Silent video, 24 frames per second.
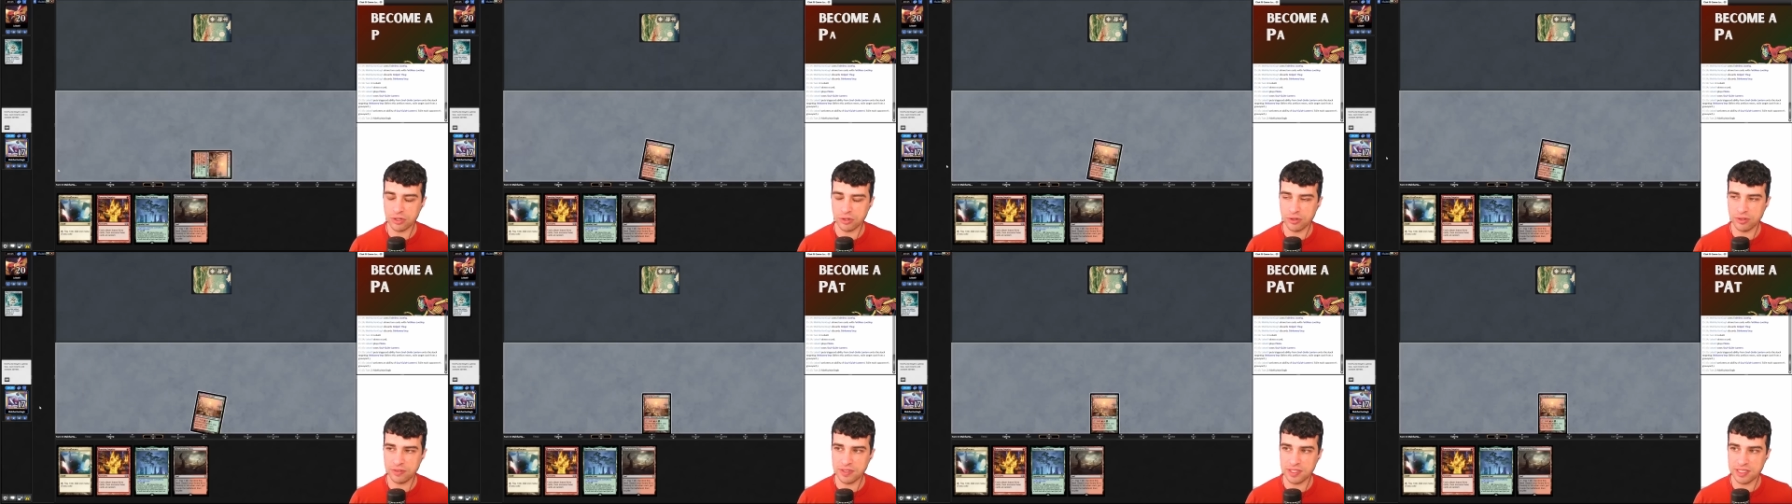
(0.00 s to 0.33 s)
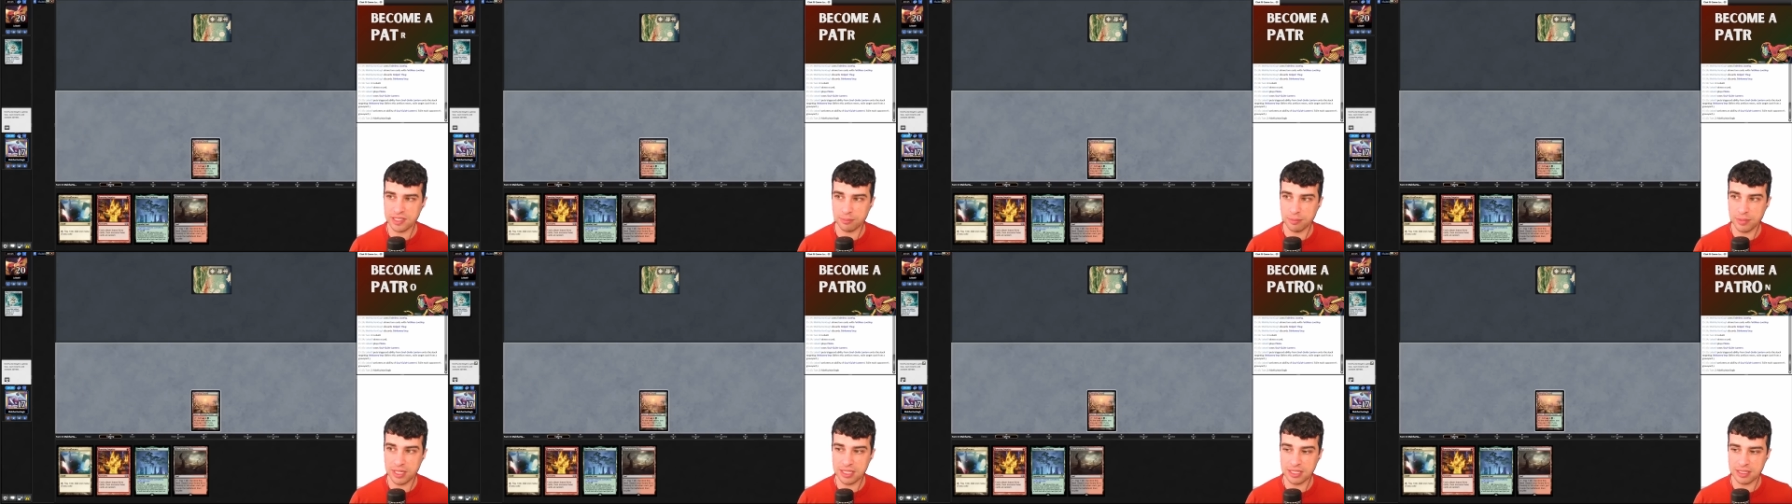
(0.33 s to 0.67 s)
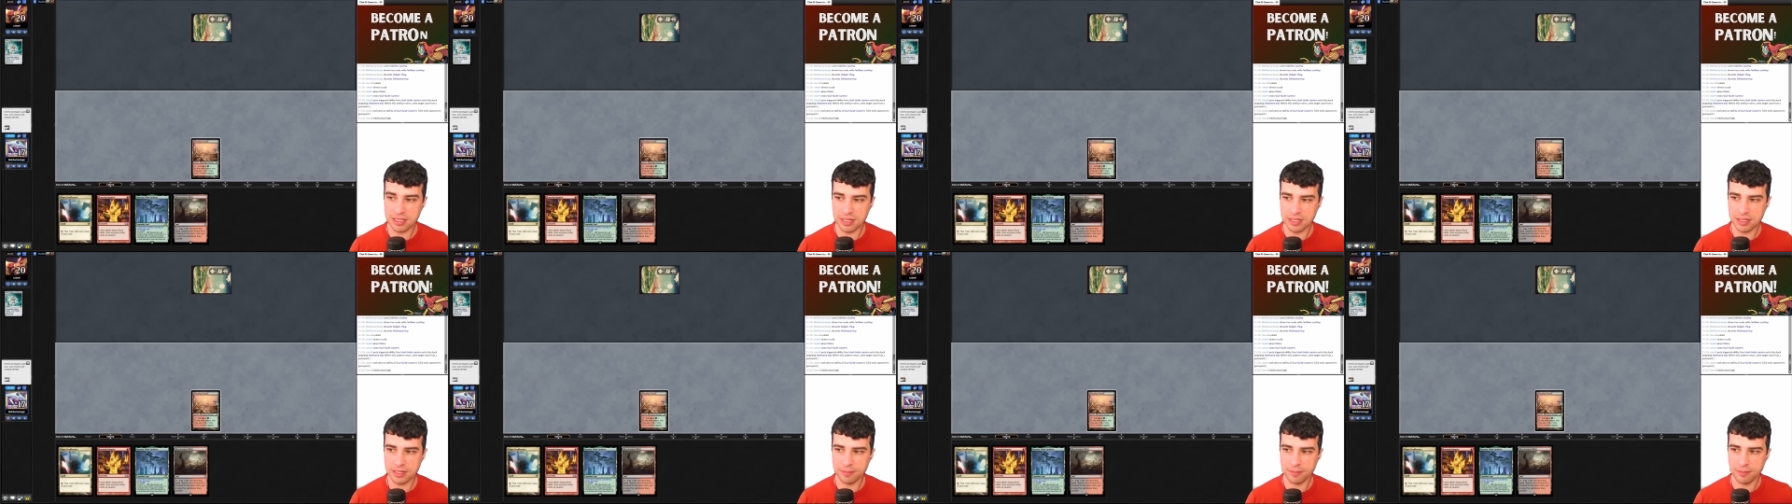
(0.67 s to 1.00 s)
graveyard
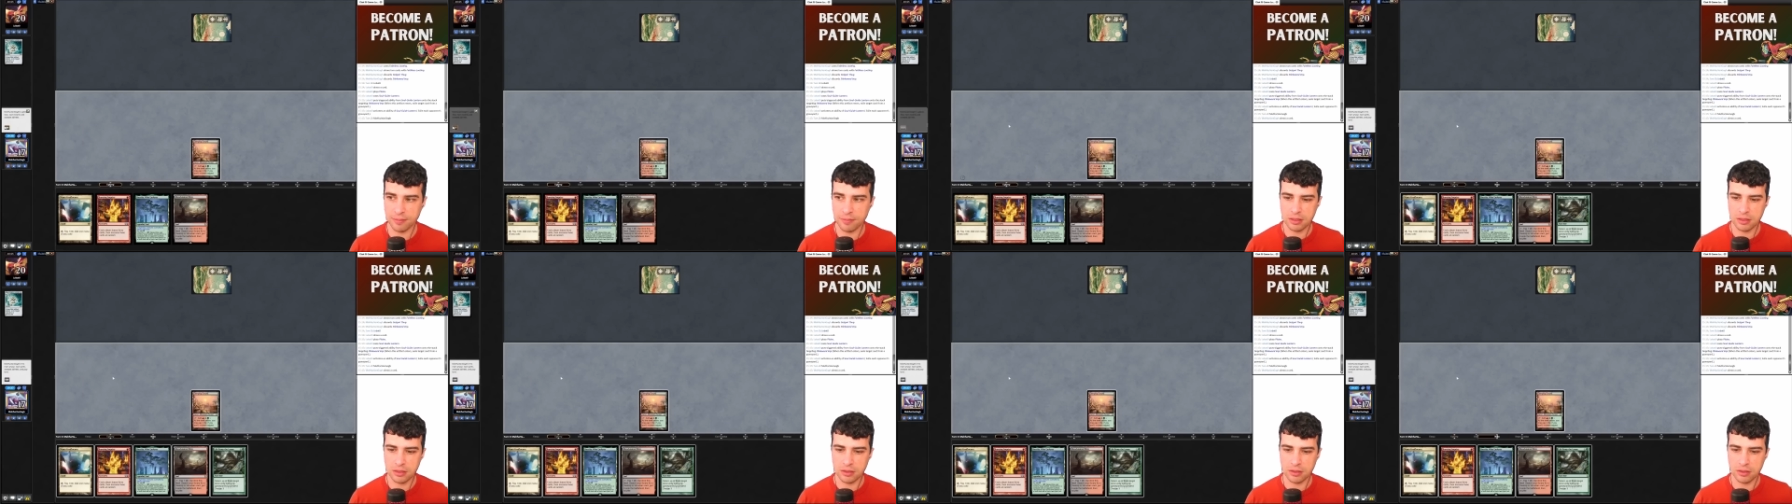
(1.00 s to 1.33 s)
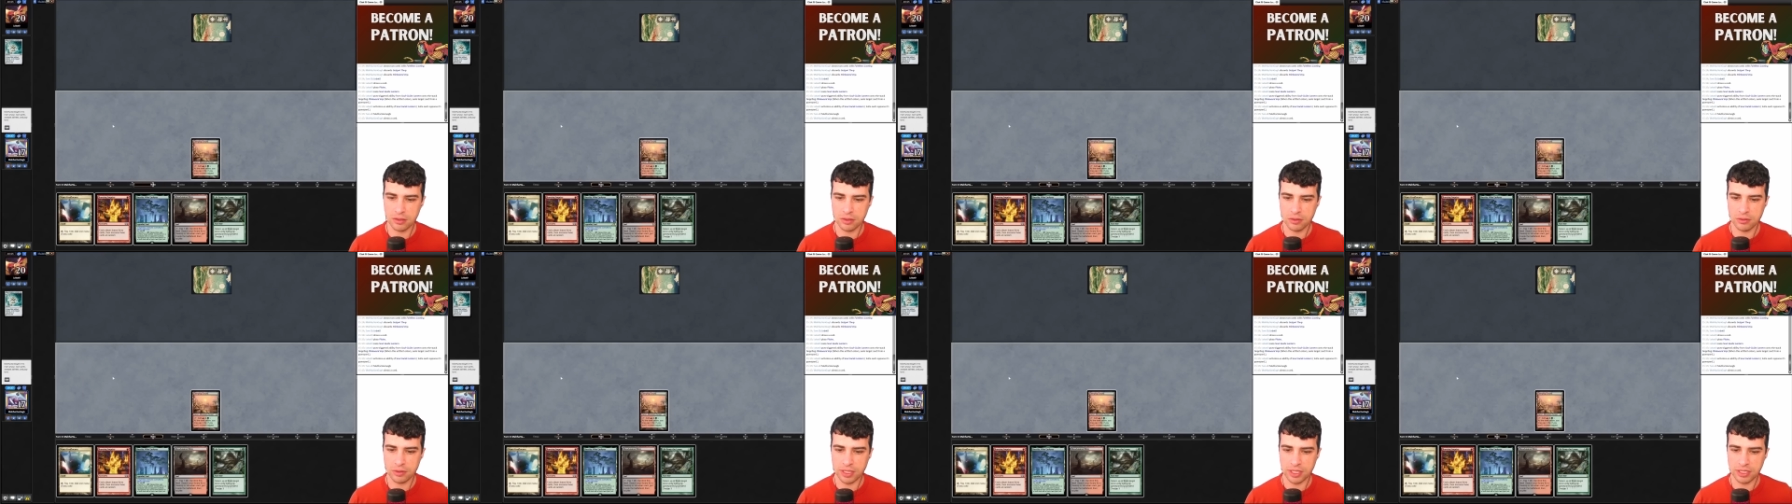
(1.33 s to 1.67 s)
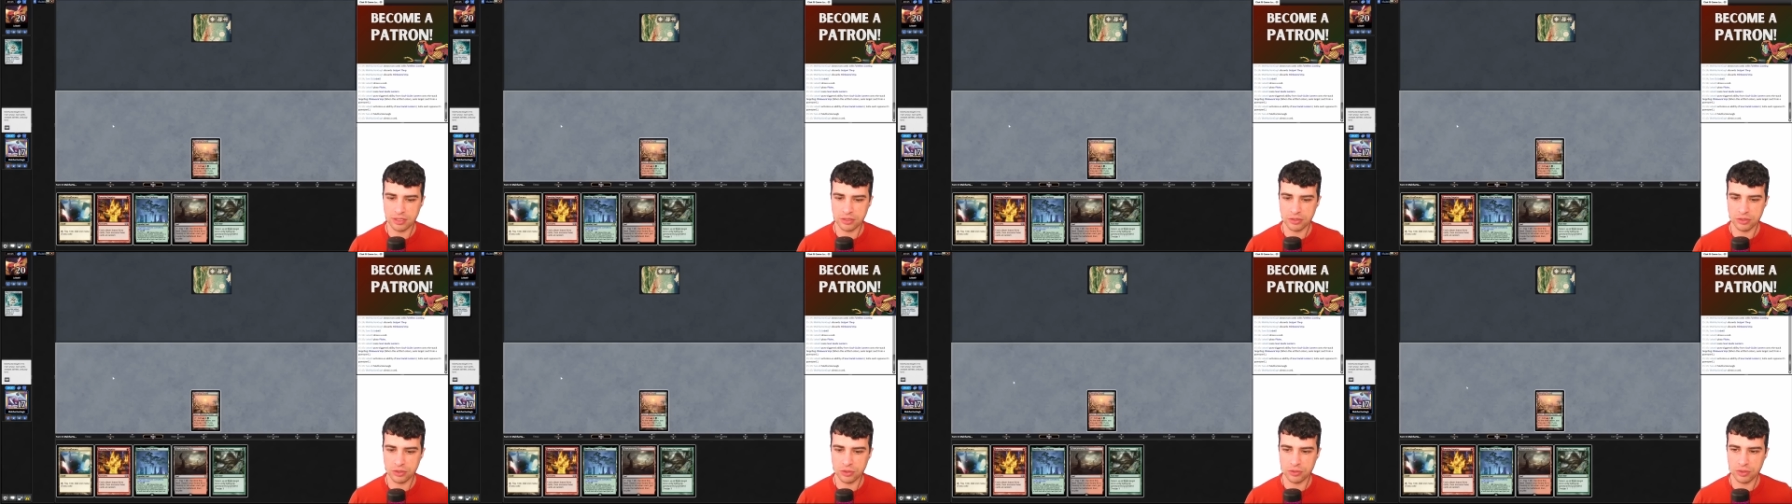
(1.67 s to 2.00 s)
immediately. All right,
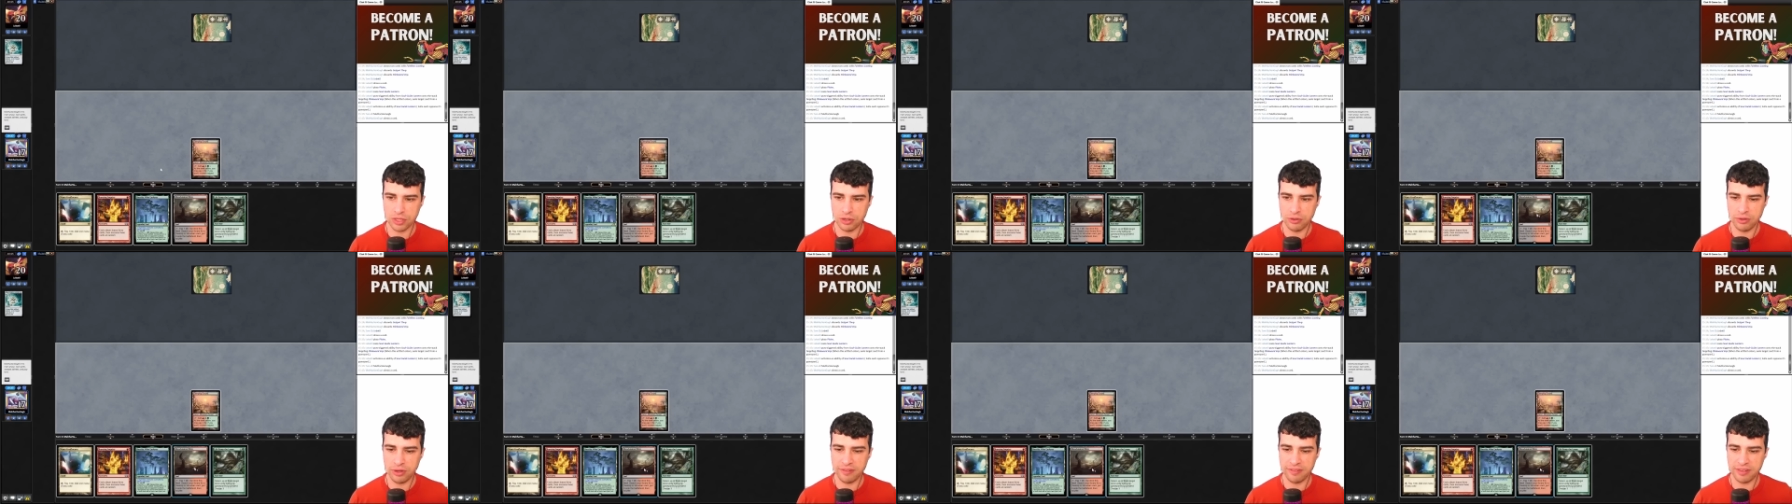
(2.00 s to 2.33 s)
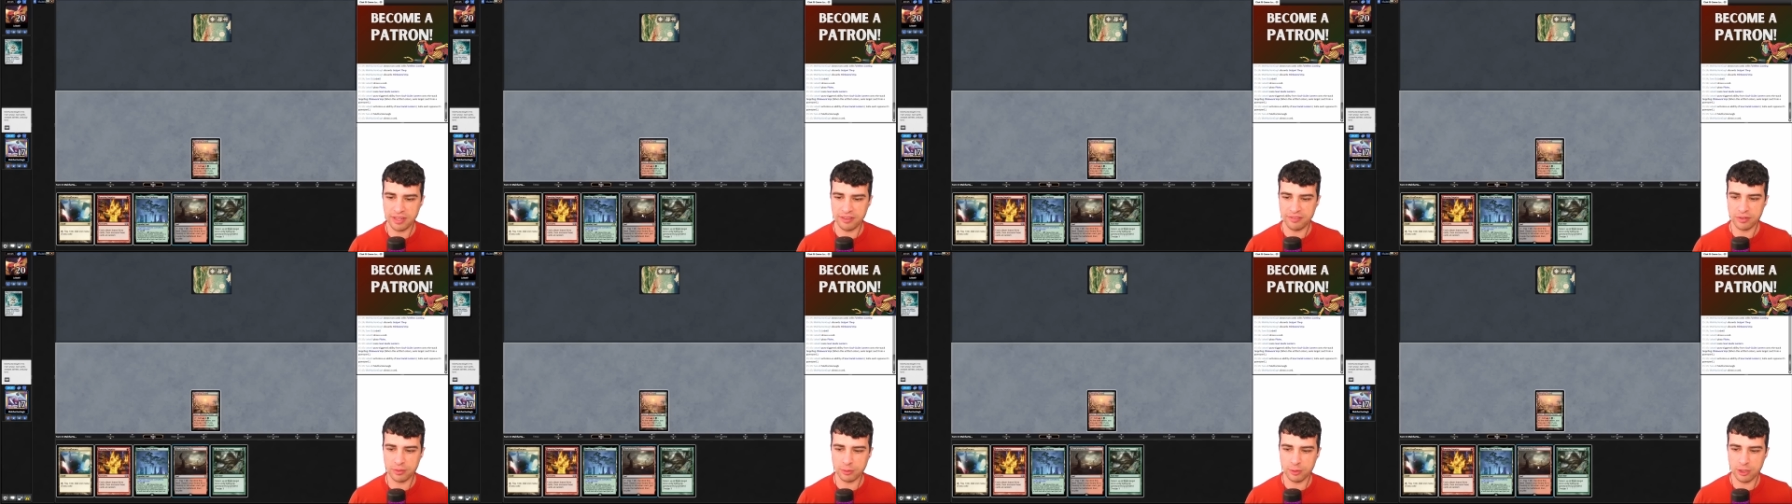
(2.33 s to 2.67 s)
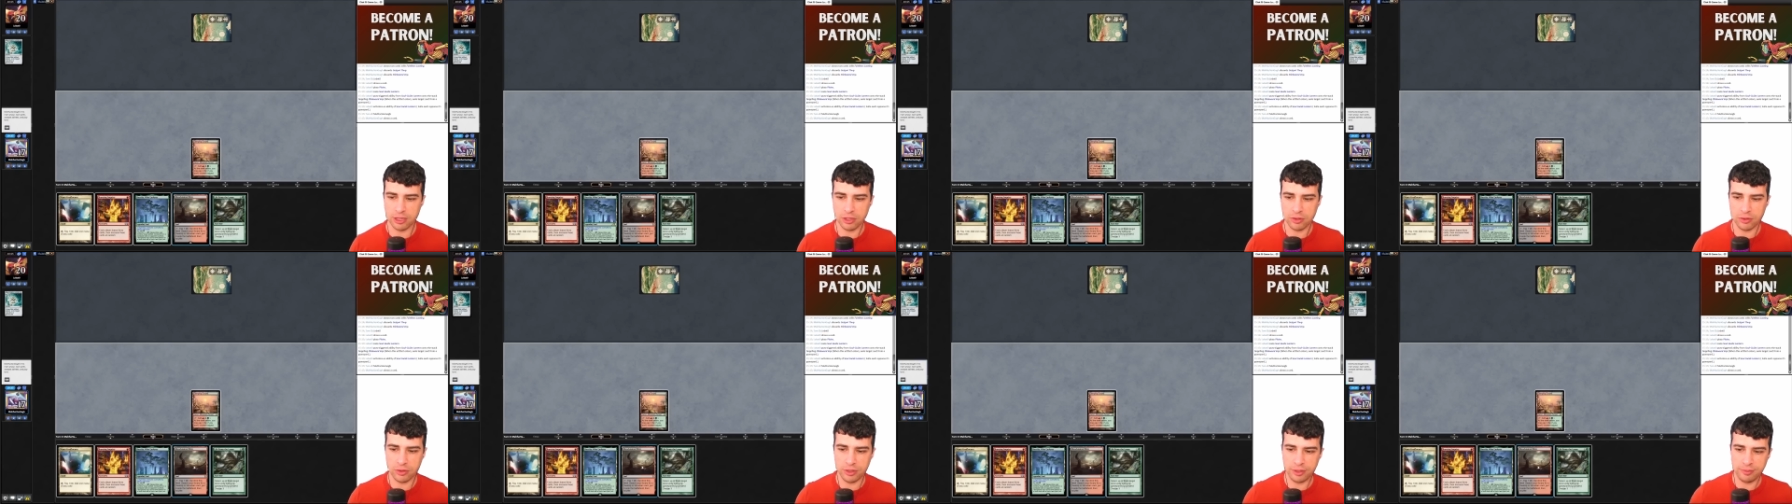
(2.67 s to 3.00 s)
so now we have life from the
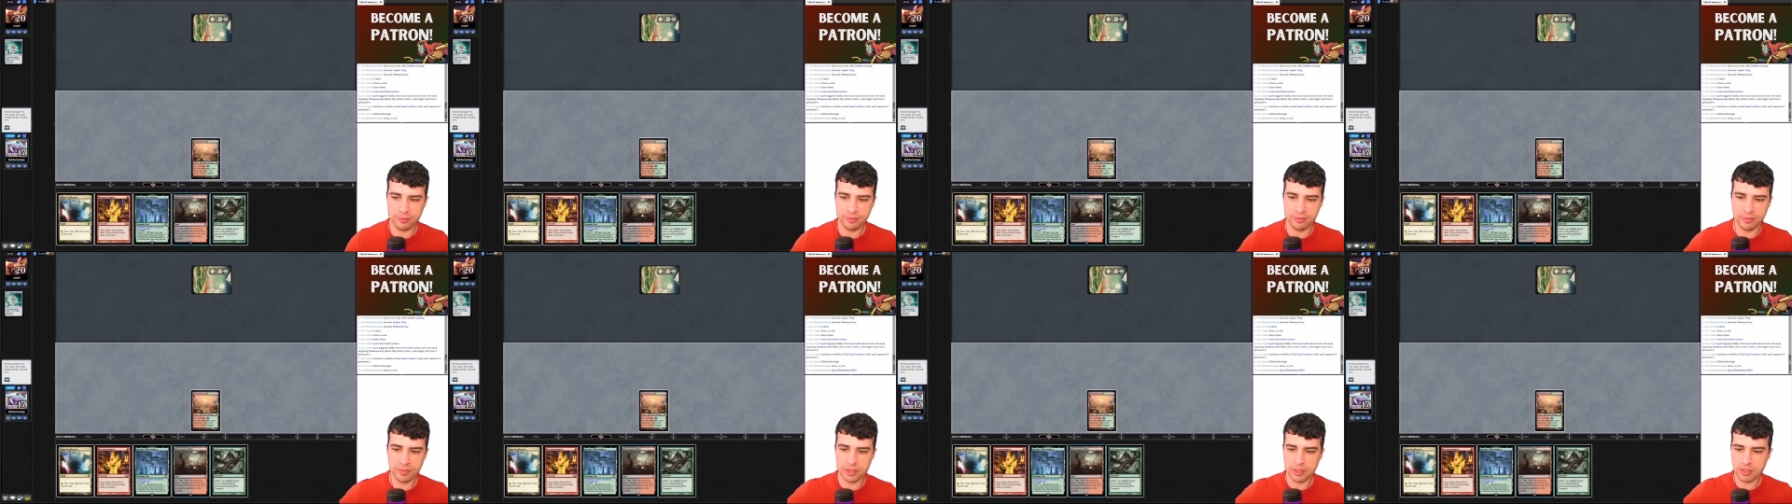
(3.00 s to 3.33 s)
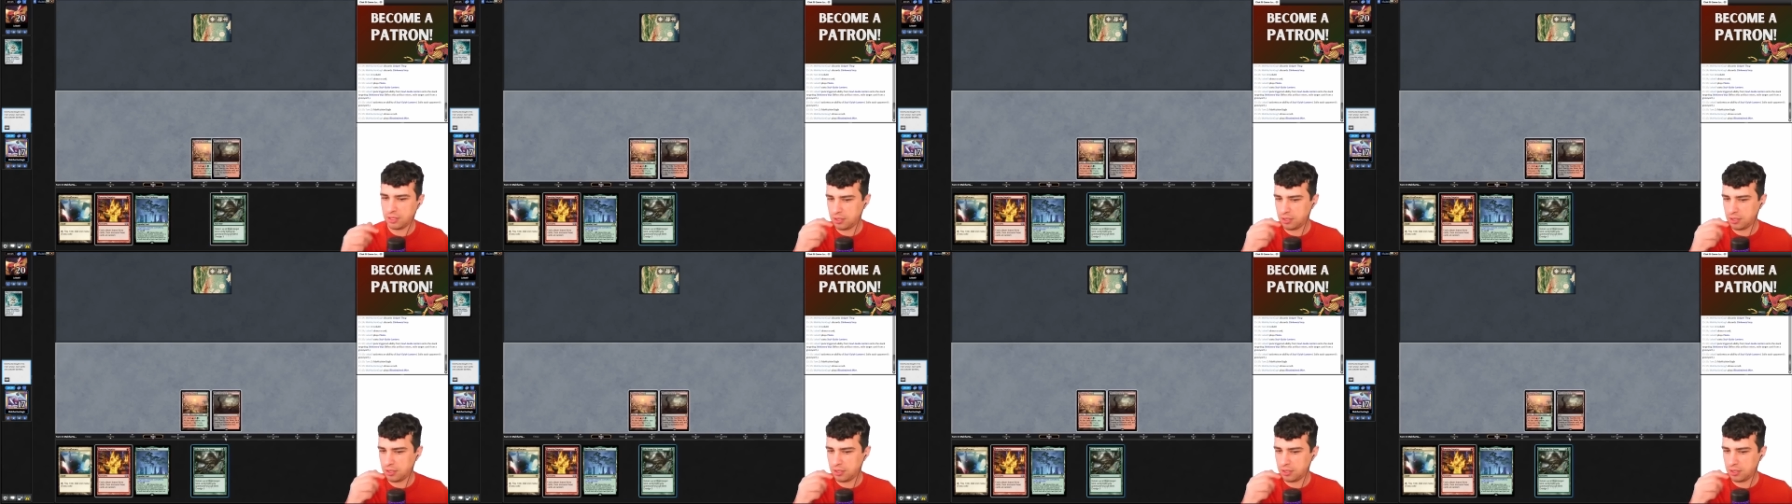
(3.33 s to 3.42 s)
Loam.